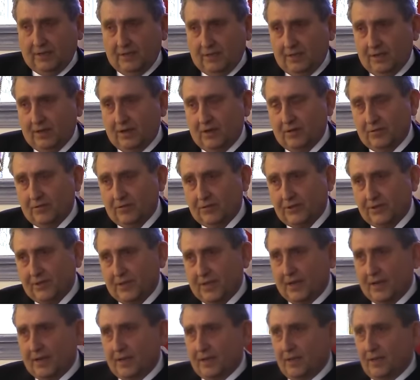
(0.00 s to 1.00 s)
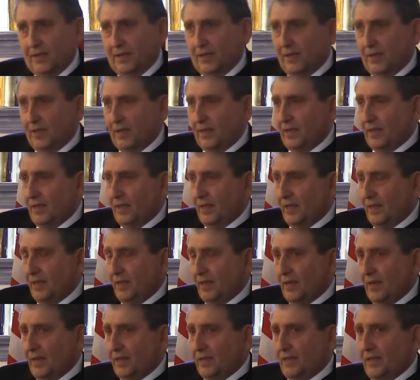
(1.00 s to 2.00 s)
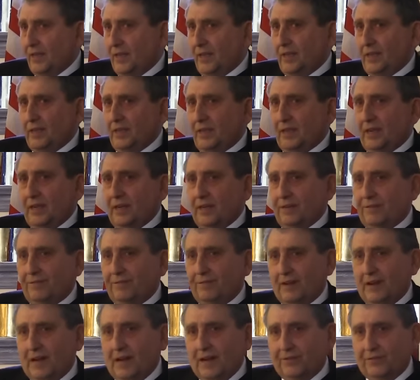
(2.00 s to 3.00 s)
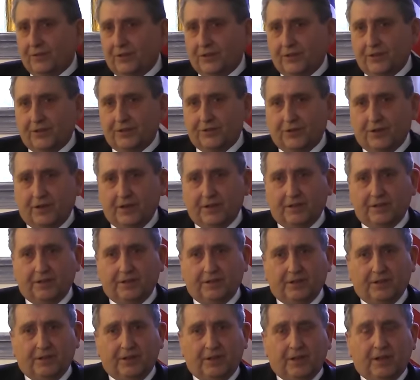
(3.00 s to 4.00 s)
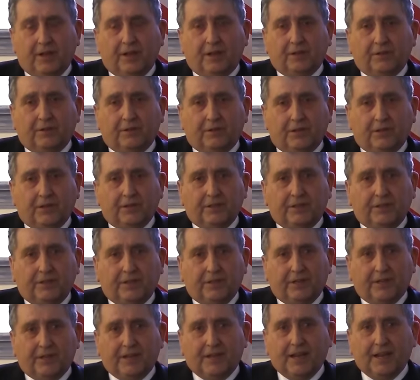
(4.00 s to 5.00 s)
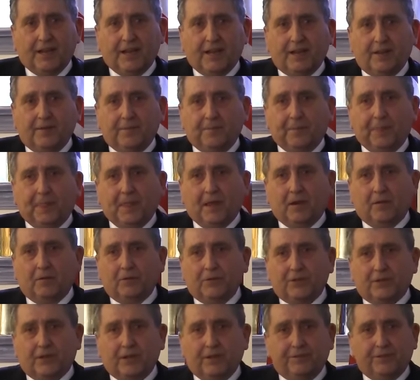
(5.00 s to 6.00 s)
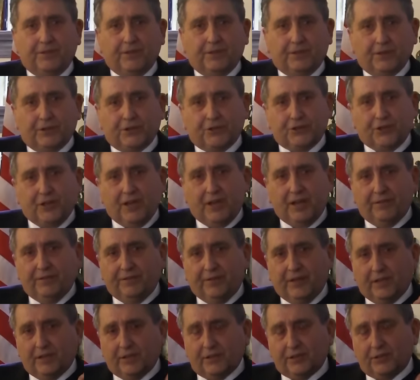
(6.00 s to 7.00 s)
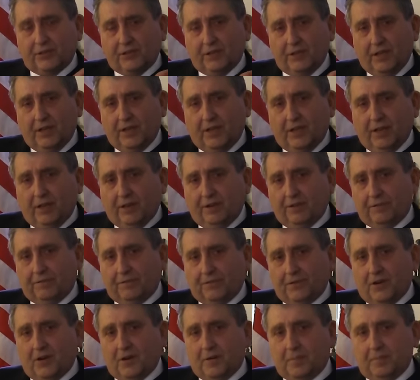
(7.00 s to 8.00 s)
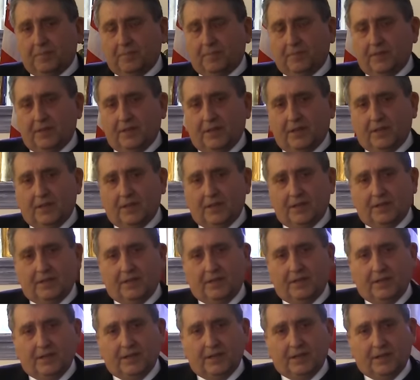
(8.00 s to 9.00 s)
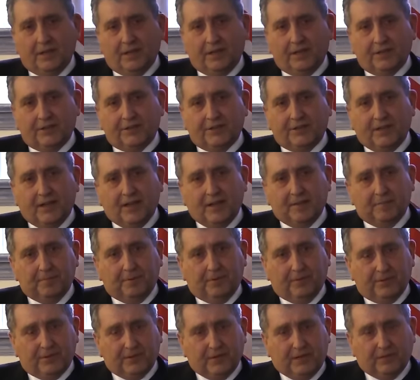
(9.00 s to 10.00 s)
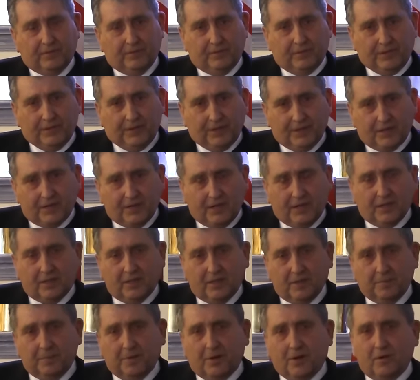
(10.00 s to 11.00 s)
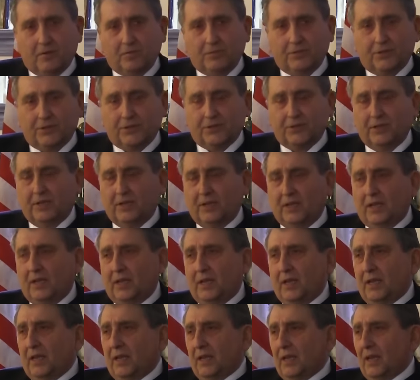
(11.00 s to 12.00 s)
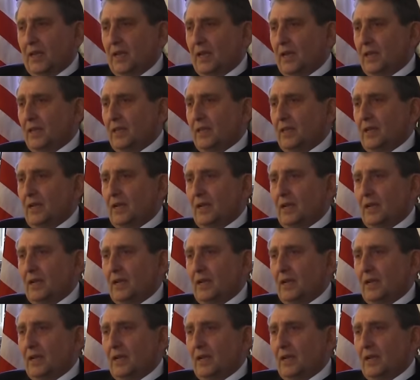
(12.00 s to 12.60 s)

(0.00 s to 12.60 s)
knows that in 1995, when they tried to they did DNA, I was given the shavings from the DNA samples that when they cut the bones, and